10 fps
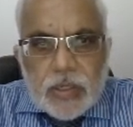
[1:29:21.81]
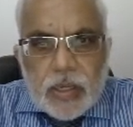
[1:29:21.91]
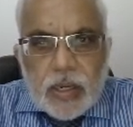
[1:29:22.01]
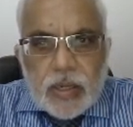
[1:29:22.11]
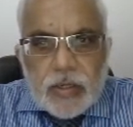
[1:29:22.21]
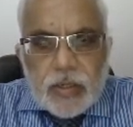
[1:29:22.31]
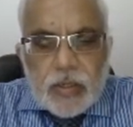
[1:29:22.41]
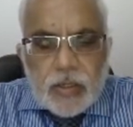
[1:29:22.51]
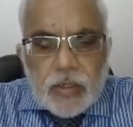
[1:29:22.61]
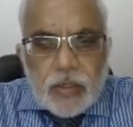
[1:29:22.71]
and
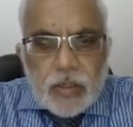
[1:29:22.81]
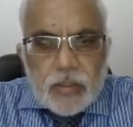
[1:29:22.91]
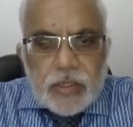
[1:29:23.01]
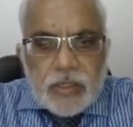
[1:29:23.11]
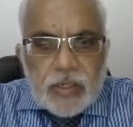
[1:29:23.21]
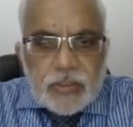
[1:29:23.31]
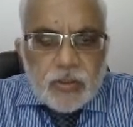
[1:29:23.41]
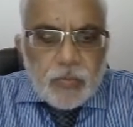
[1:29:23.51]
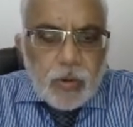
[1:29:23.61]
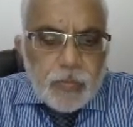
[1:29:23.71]
the intellectual
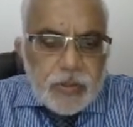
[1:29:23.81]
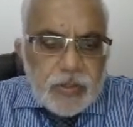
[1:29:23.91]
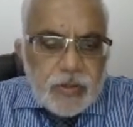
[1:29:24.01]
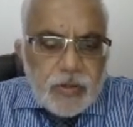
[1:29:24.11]
property